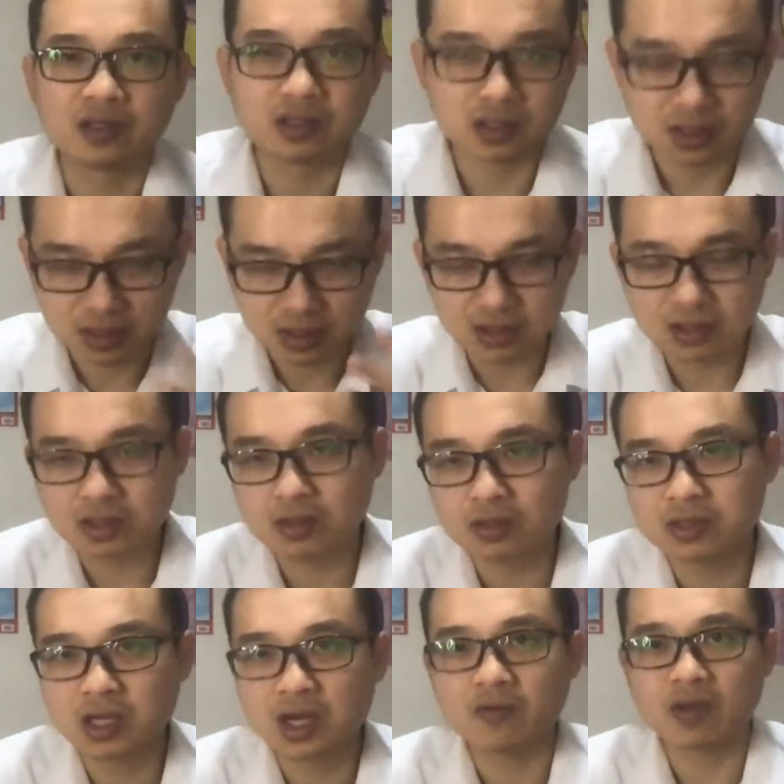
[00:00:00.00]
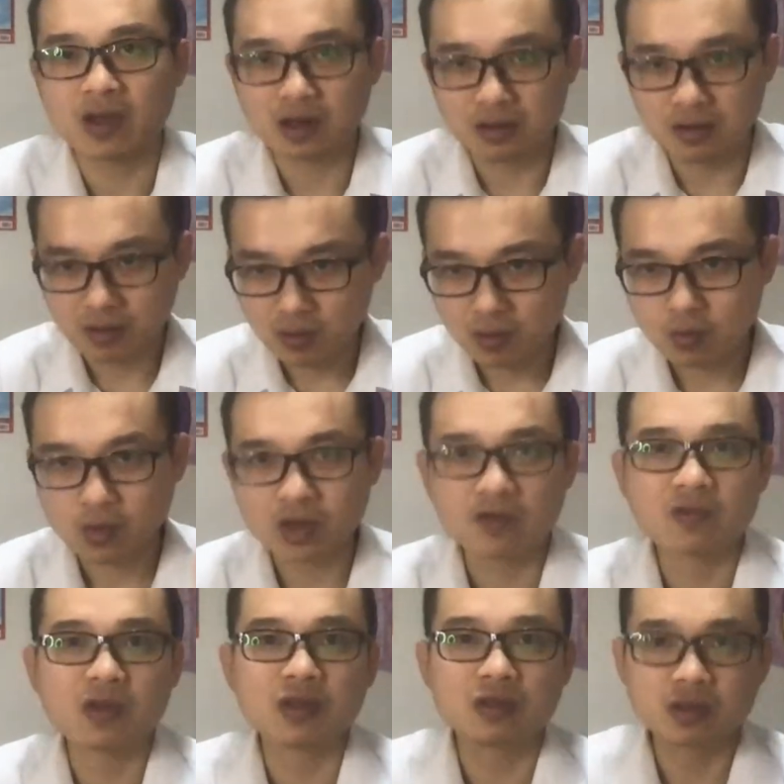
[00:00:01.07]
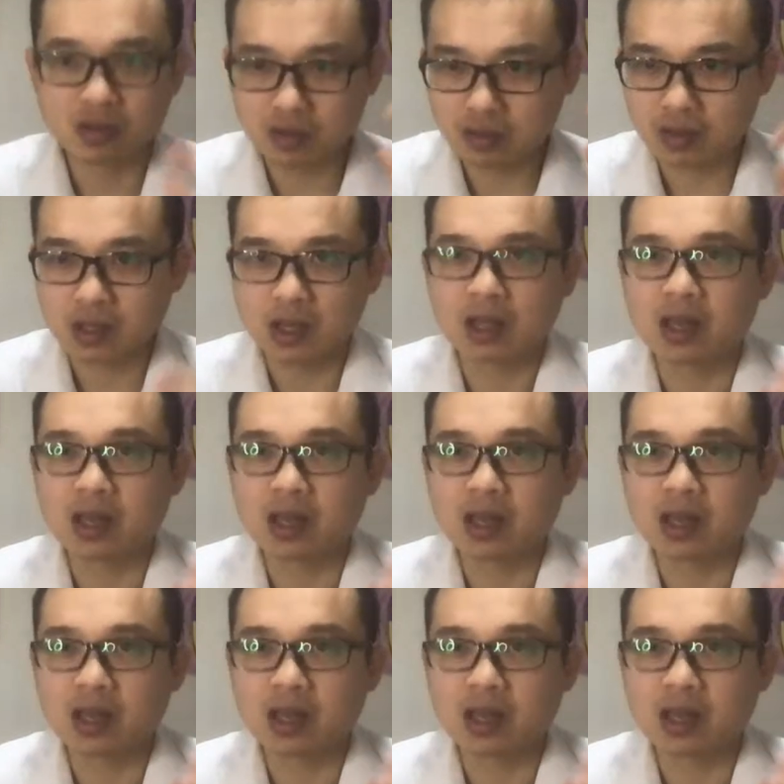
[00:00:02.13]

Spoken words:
Just learn it yourself, and whatever you do,